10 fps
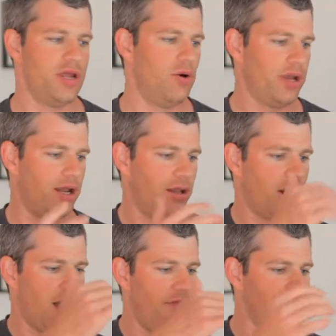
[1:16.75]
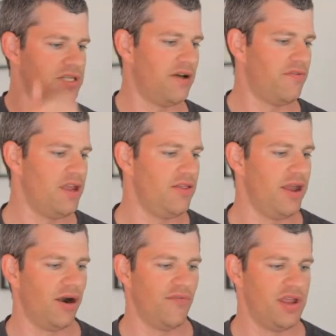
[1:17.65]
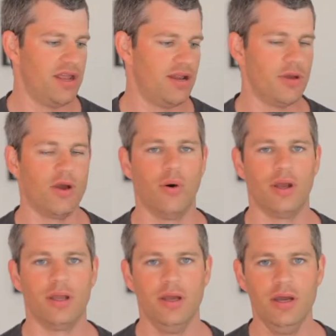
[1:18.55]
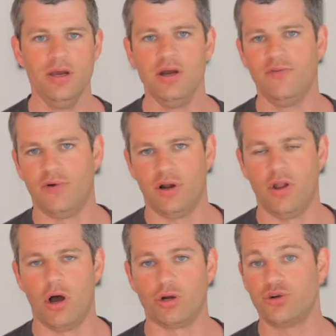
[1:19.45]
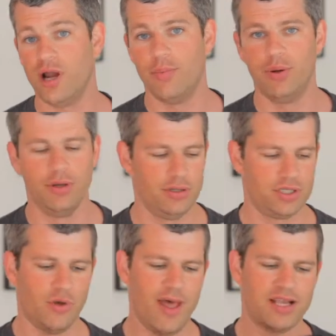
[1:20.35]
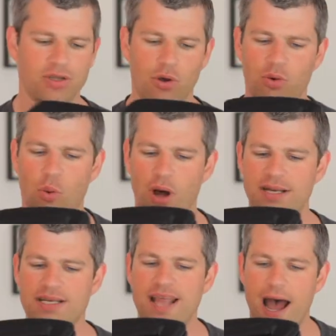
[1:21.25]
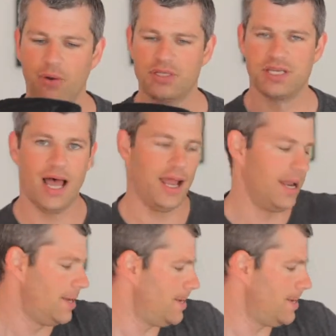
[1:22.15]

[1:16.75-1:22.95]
You don't get a lot of other stuff in there if you need to be going for a long trip. So that's the one downside.